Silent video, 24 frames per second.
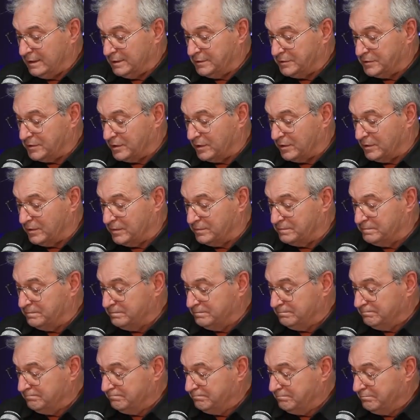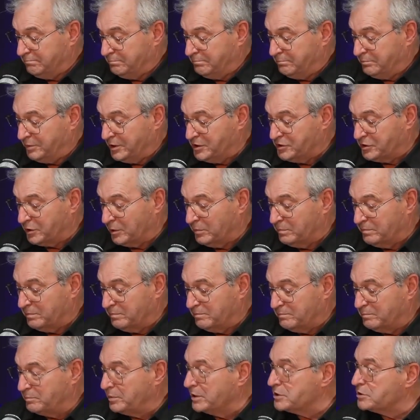So
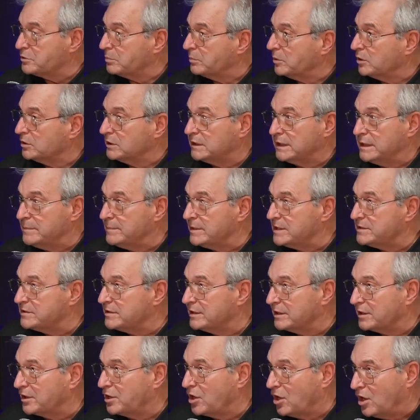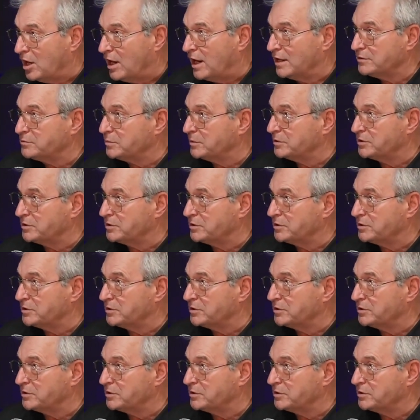principal limits and costs.